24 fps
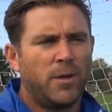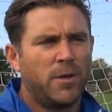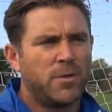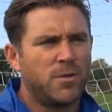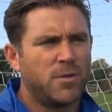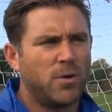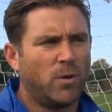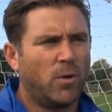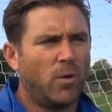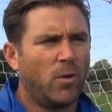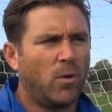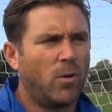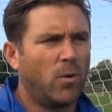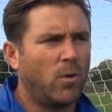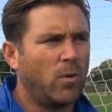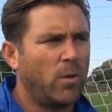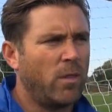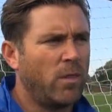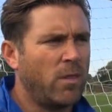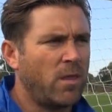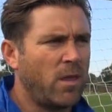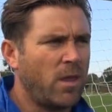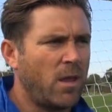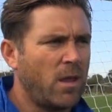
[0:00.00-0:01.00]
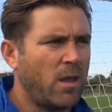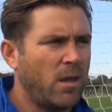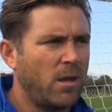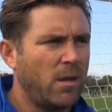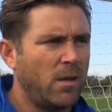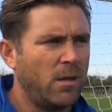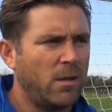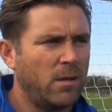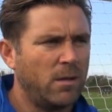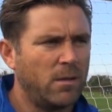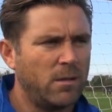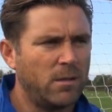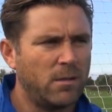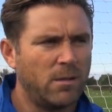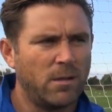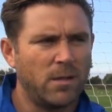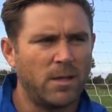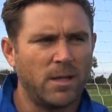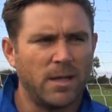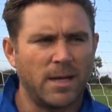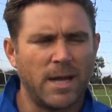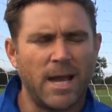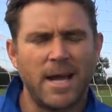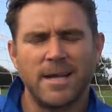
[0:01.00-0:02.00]
So
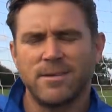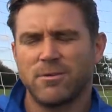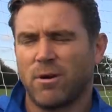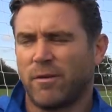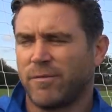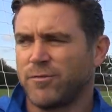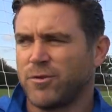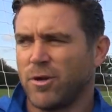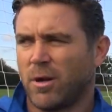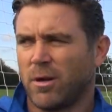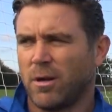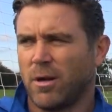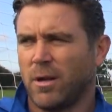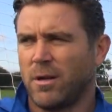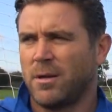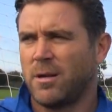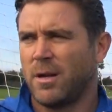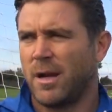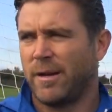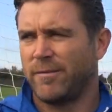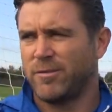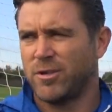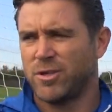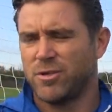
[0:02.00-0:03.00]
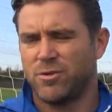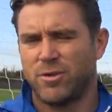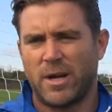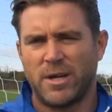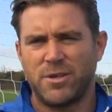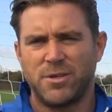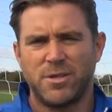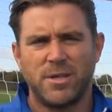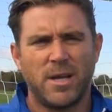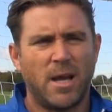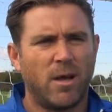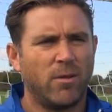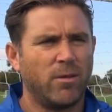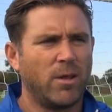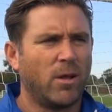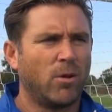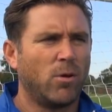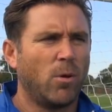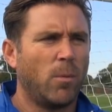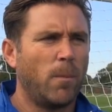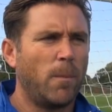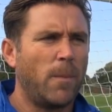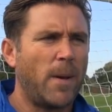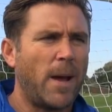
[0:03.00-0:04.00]
the guys are off jogging, having a stretch now, they'll
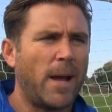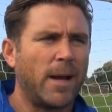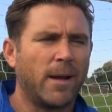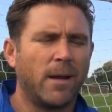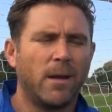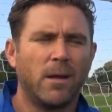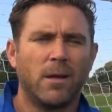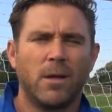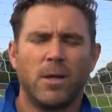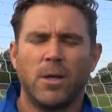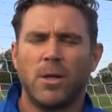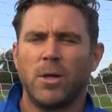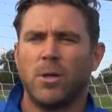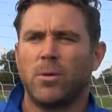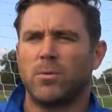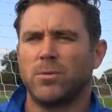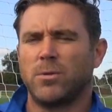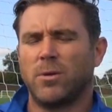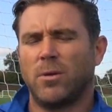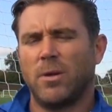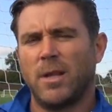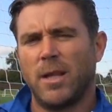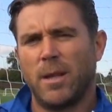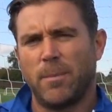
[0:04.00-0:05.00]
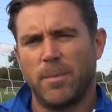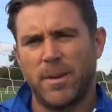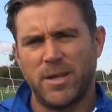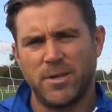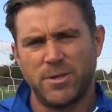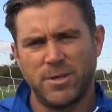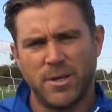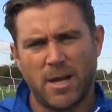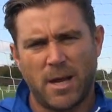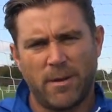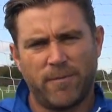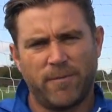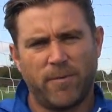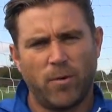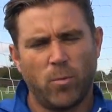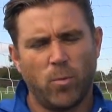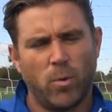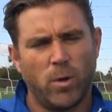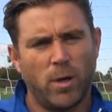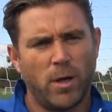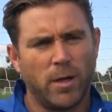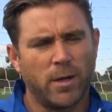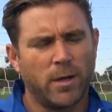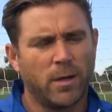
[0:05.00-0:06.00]
come back. We'll do a little bit of sharp
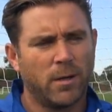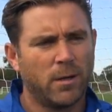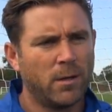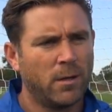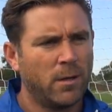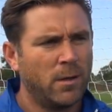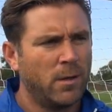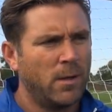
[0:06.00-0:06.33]
footwork,